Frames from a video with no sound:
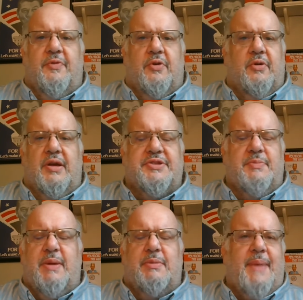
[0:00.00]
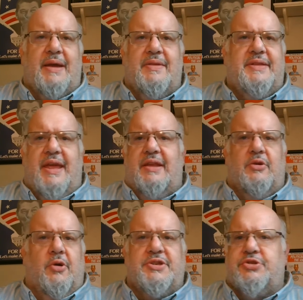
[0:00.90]
for uh, certain people back in the day, and the
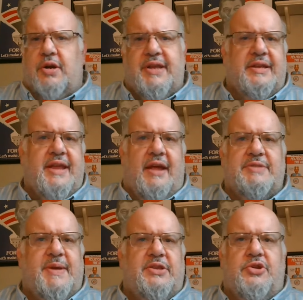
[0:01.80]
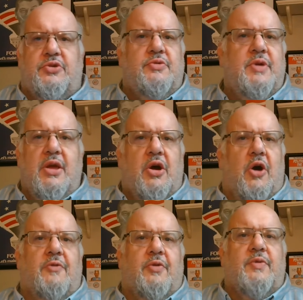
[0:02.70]
court struck that down as being too
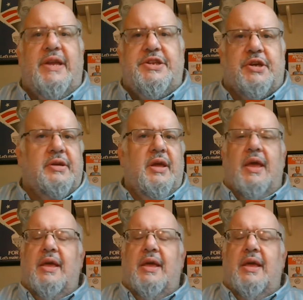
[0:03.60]
overreaching.